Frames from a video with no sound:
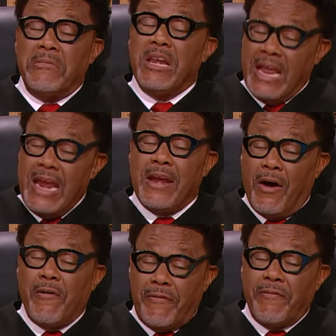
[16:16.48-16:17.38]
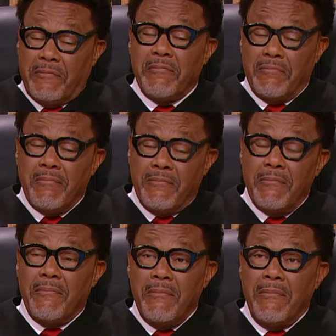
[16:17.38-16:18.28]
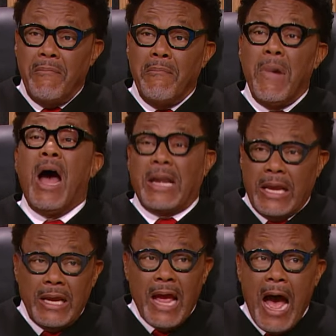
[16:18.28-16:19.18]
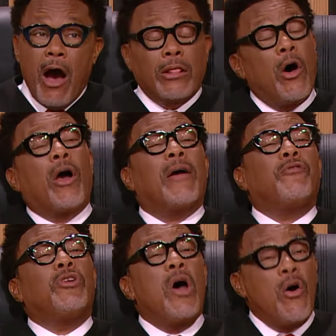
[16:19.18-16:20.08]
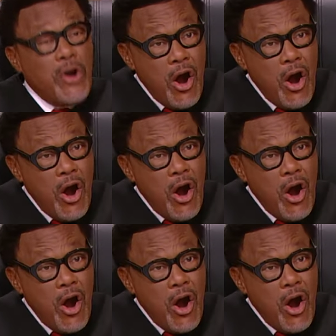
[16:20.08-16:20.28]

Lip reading: need of money. How long have you known